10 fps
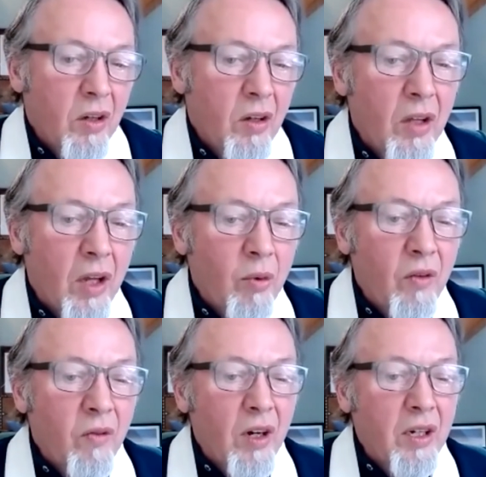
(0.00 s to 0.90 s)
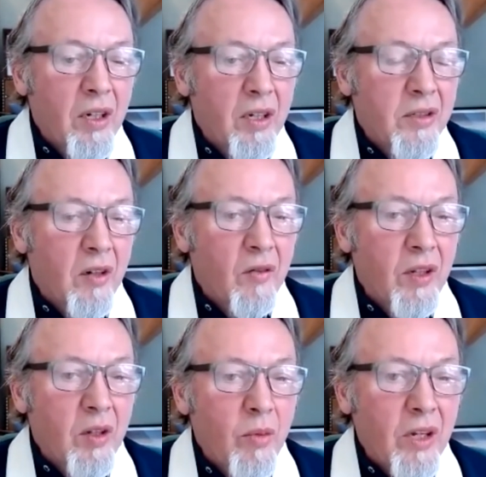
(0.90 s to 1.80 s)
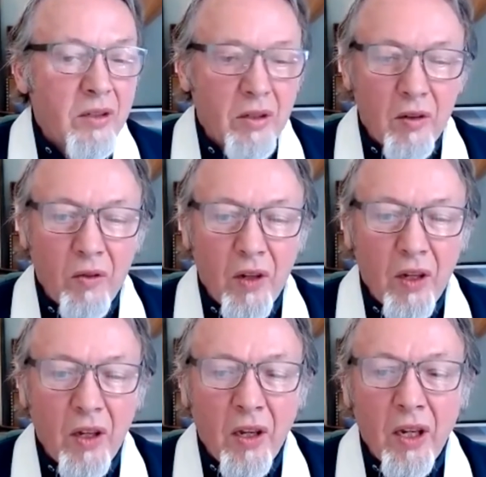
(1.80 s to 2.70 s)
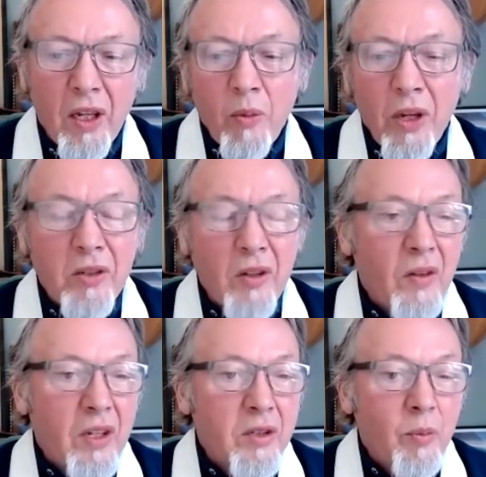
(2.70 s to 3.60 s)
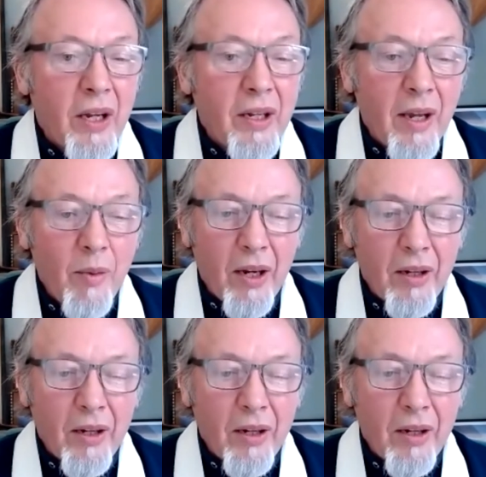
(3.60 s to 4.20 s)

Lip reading: that we find ourselves in the midst of this pandemic.